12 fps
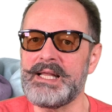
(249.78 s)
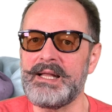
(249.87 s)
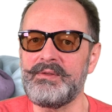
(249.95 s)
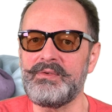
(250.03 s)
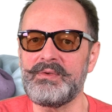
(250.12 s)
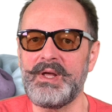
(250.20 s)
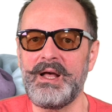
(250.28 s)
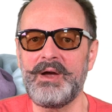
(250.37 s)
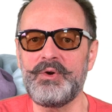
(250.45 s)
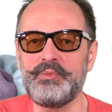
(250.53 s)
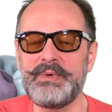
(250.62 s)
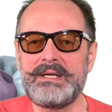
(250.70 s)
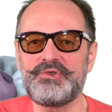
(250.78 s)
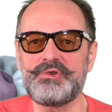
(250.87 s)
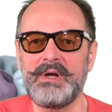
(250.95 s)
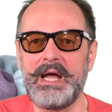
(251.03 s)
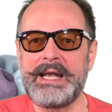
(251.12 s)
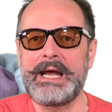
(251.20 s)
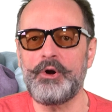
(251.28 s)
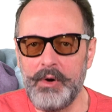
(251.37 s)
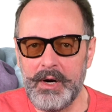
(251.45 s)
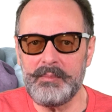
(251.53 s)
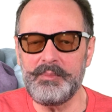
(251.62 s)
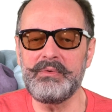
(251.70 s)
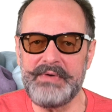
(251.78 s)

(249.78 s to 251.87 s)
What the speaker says: that reach an incredible